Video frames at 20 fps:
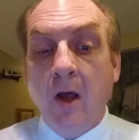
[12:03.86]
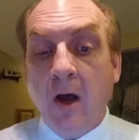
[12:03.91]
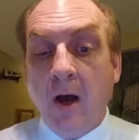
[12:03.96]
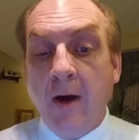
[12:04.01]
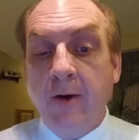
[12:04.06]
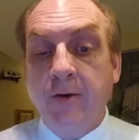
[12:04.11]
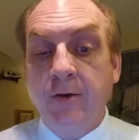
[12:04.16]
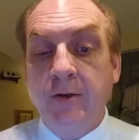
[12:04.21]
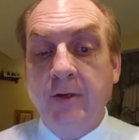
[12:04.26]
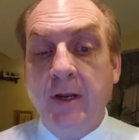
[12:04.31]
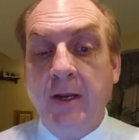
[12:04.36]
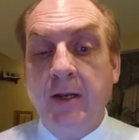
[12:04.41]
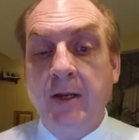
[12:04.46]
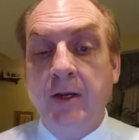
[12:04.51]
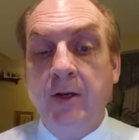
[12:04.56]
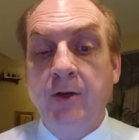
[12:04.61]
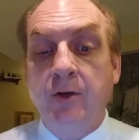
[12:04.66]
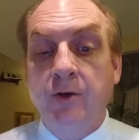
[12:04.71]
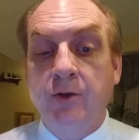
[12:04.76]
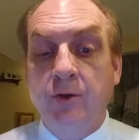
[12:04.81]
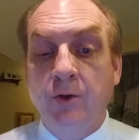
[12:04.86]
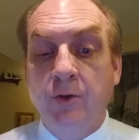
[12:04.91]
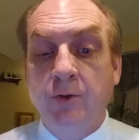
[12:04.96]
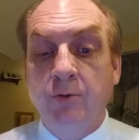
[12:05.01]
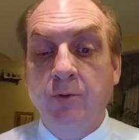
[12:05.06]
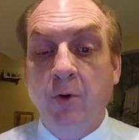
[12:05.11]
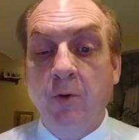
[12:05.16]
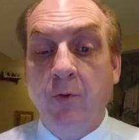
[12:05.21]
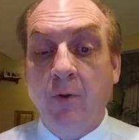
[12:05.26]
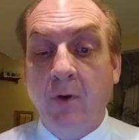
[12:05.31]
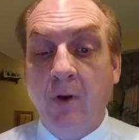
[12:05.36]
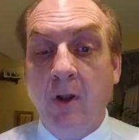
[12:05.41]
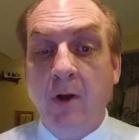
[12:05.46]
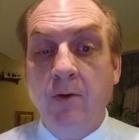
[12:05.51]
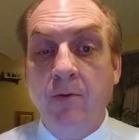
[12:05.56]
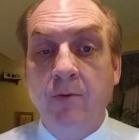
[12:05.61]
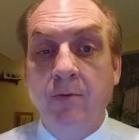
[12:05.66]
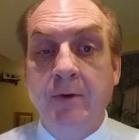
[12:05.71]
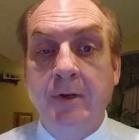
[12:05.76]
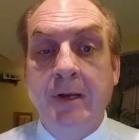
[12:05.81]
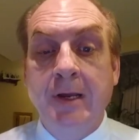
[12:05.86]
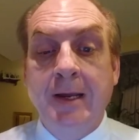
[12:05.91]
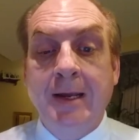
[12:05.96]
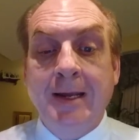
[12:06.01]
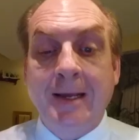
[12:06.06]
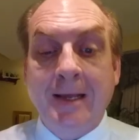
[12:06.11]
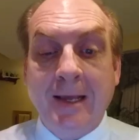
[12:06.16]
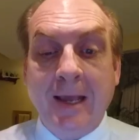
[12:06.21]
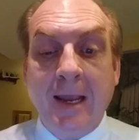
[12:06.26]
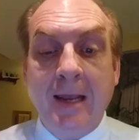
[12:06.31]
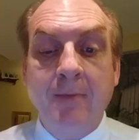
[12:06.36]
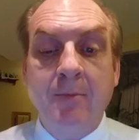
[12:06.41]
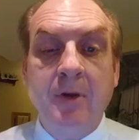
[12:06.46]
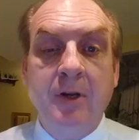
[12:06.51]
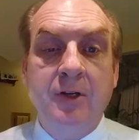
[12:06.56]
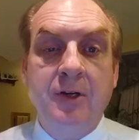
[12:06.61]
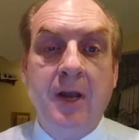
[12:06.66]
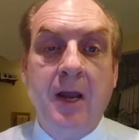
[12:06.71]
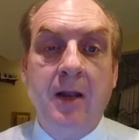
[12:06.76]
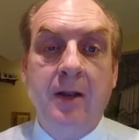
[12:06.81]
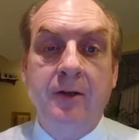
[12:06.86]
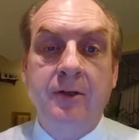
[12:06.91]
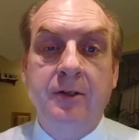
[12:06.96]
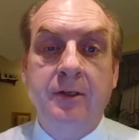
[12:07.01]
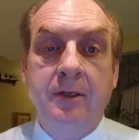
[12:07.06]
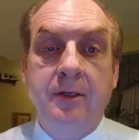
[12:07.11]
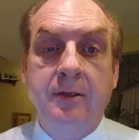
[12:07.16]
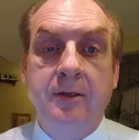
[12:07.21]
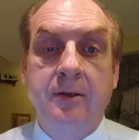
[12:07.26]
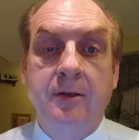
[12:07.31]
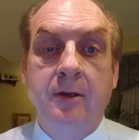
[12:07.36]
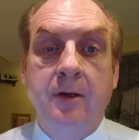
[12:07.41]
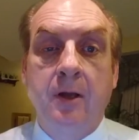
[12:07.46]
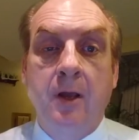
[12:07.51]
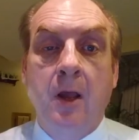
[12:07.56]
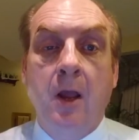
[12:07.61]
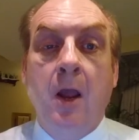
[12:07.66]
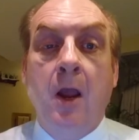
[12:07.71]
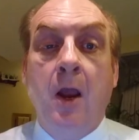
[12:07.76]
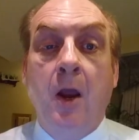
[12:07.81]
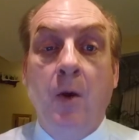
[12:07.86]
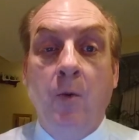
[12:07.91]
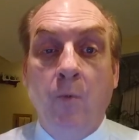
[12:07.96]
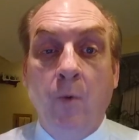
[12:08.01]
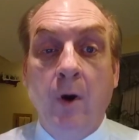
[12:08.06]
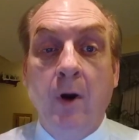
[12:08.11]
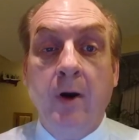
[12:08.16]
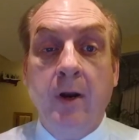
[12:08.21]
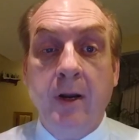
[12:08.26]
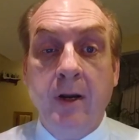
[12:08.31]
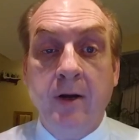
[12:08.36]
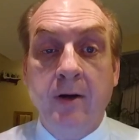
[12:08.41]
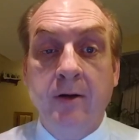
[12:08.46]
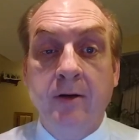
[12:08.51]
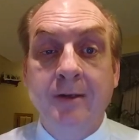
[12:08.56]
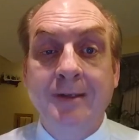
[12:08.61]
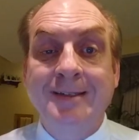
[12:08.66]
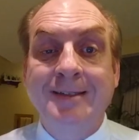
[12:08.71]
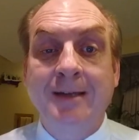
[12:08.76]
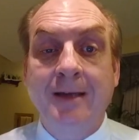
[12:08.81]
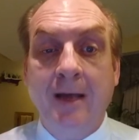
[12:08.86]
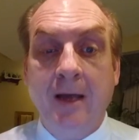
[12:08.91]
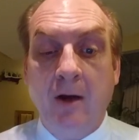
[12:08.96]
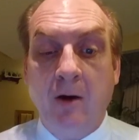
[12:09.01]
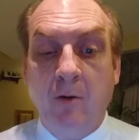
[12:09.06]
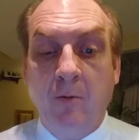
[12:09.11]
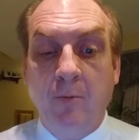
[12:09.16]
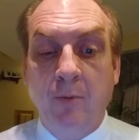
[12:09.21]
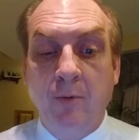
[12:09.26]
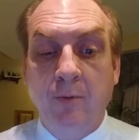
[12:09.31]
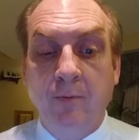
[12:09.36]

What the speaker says: Undertaking church growth alone can be challenging, and we're here to help.